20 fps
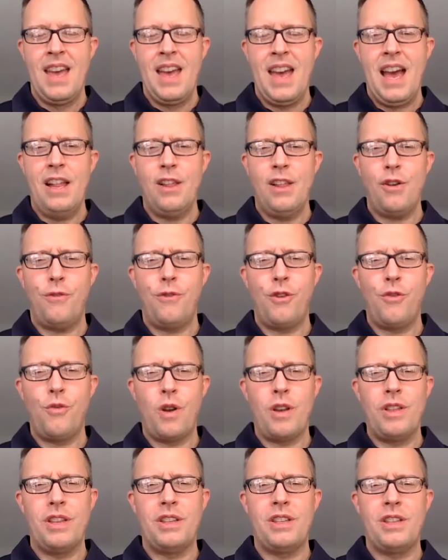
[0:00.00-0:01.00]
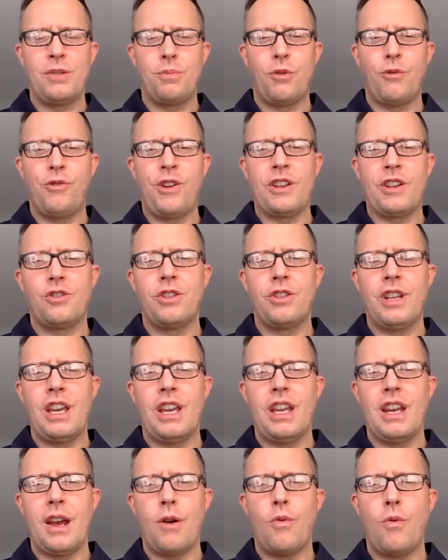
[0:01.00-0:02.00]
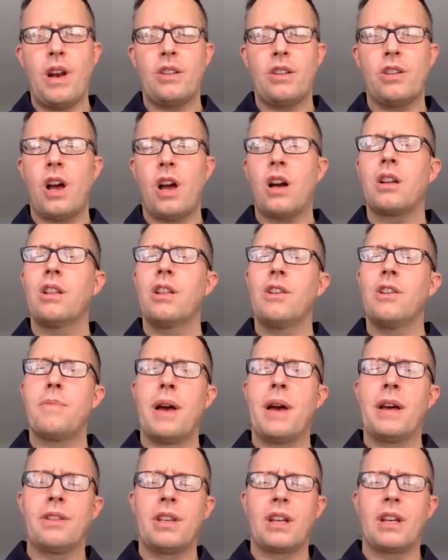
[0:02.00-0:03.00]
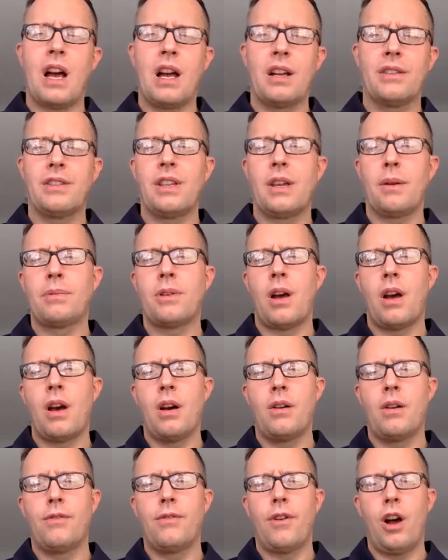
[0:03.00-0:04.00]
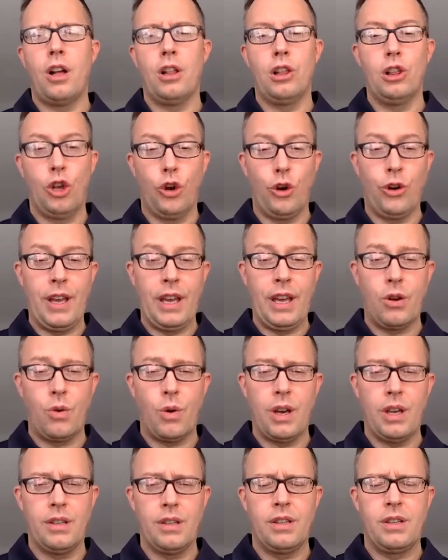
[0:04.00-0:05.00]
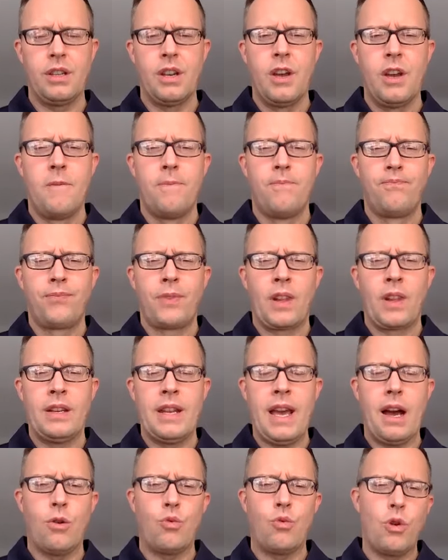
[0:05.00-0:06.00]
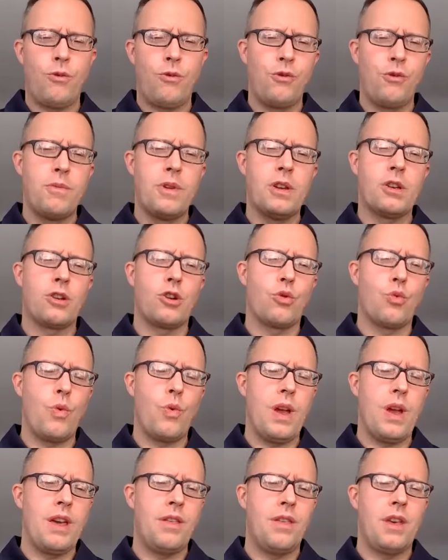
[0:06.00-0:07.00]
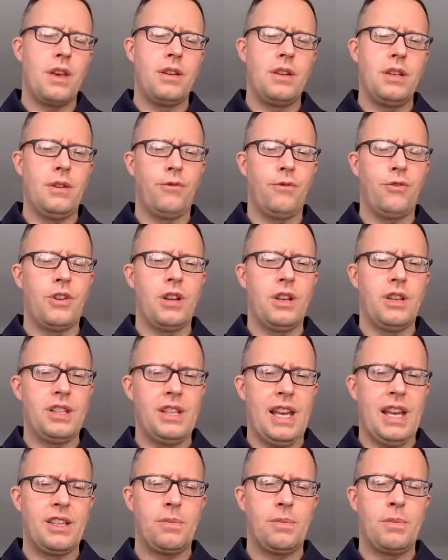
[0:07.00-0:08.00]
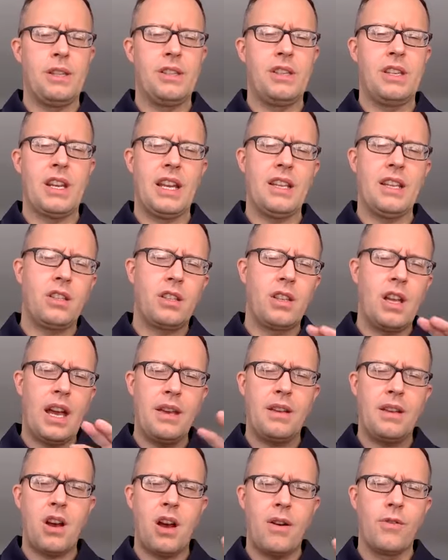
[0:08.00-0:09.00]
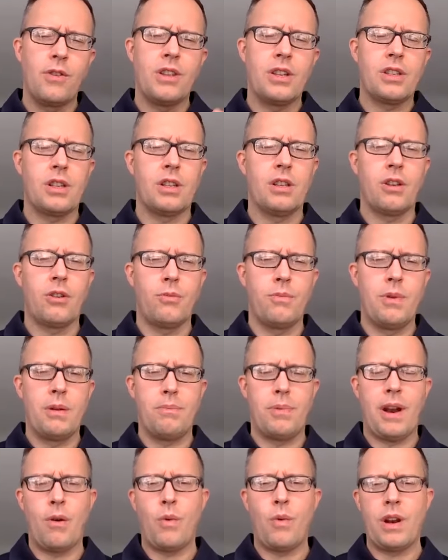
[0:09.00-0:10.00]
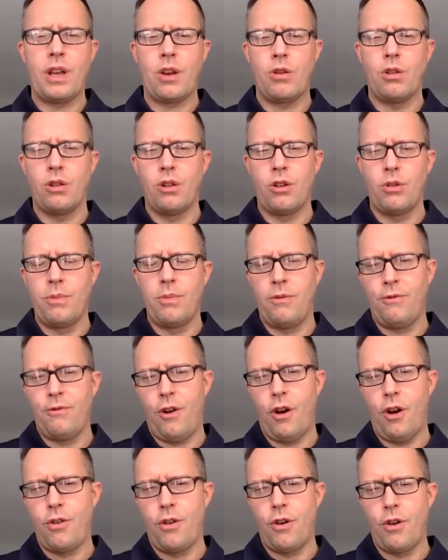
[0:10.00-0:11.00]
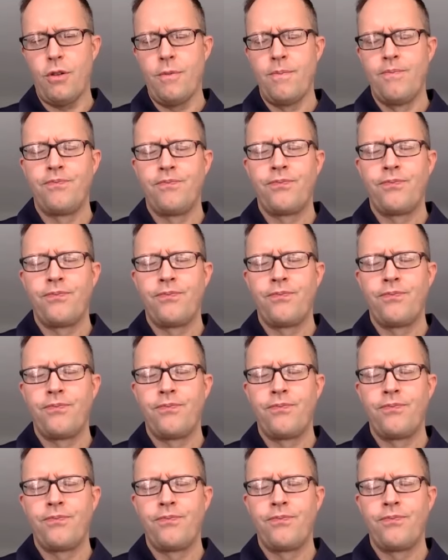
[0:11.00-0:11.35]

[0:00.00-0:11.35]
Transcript: Hello, everyone. This is Professor D, and I want to talk a little about the concept of a learning quiz. Now, we're familiar with different assessments, and I covered this a little bit, but I want to go a little bit farther.